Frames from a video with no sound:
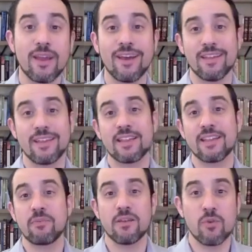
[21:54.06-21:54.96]
Yeah,
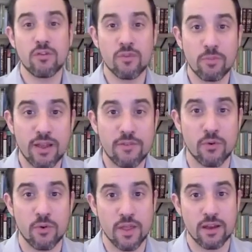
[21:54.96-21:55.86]
that's probably more of a
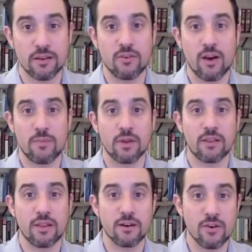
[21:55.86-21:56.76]
playful than I grab the
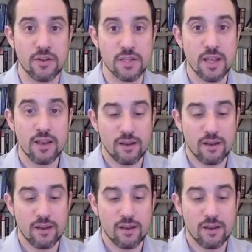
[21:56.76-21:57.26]
cleaner noise.